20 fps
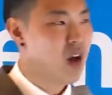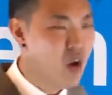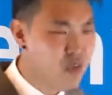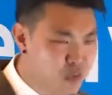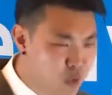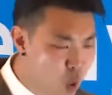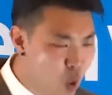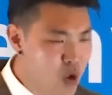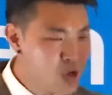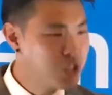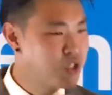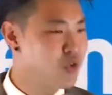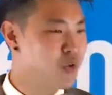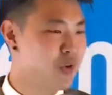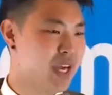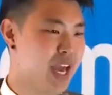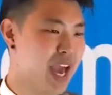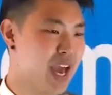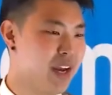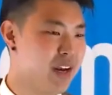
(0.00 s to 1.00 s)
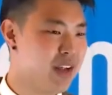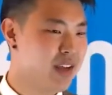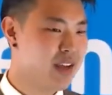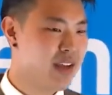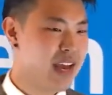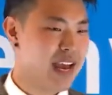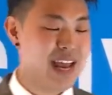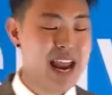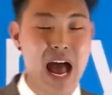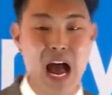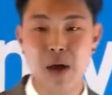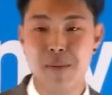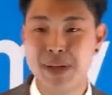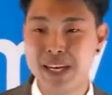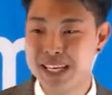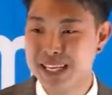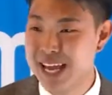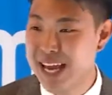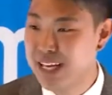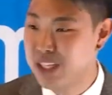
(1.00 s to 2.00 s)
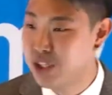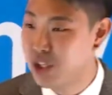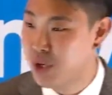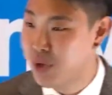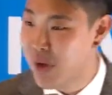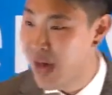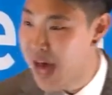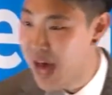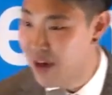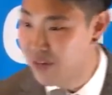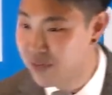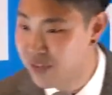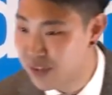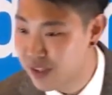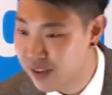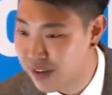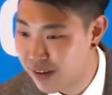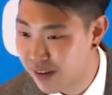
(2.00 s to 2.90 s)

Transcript: Of course you can. And how many days do you have?